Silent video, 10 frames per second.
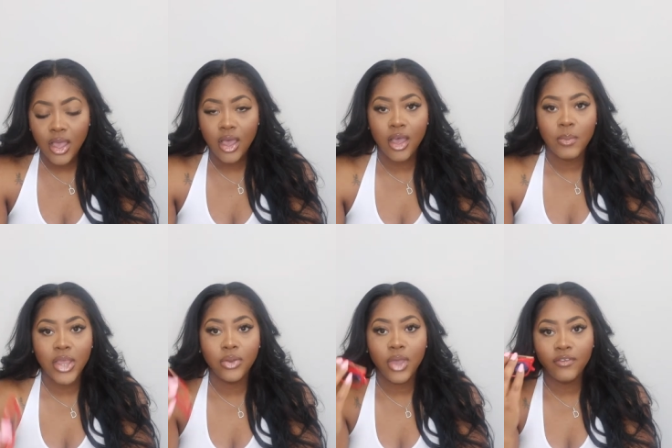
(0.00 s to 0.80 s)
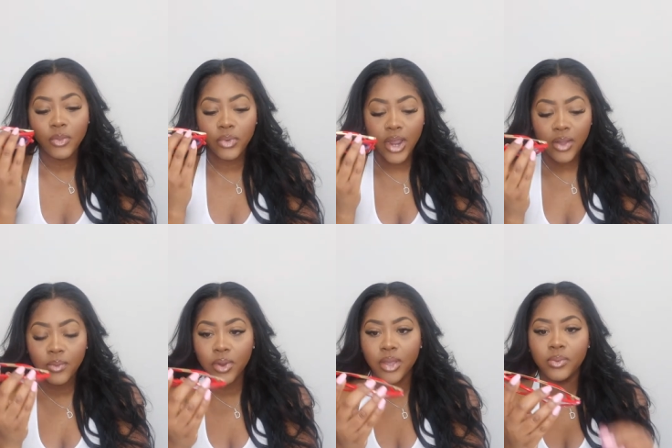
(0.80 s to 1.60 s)
Um, I do have the bright
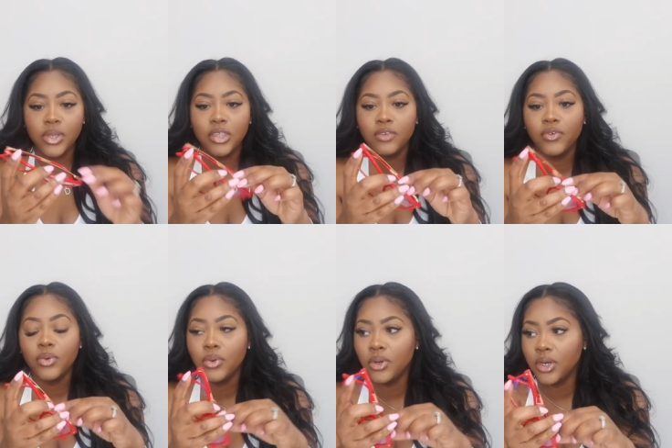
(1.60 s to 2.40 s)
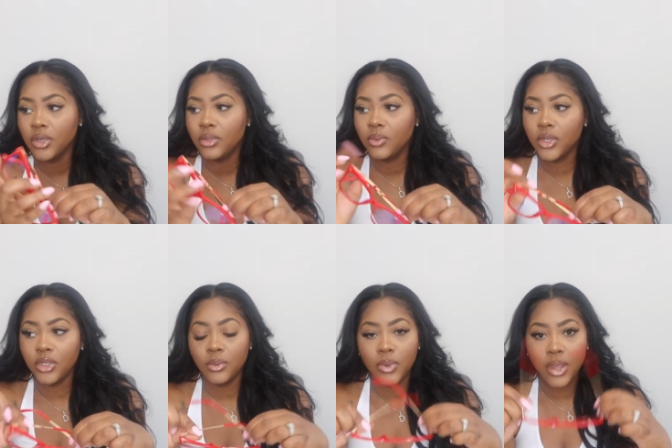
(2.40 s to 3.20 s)
red ones, of course,
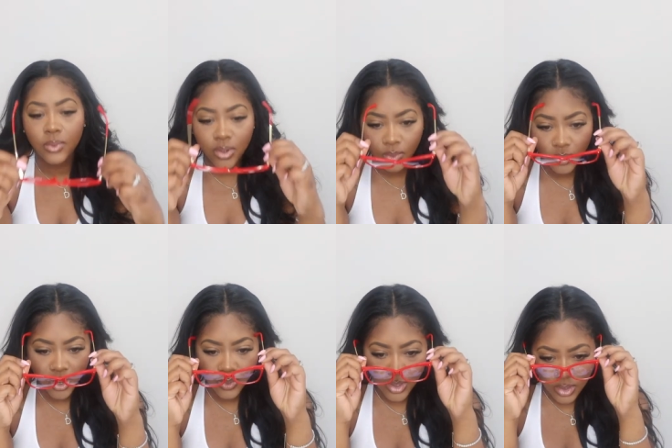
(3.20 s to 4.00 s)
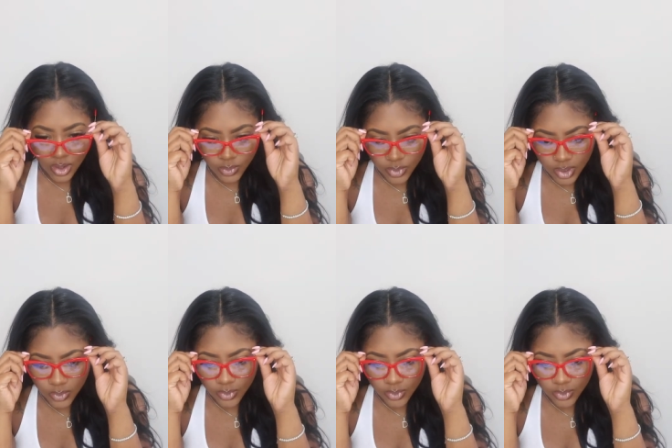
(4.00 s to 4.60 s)
which the bright red ones are really,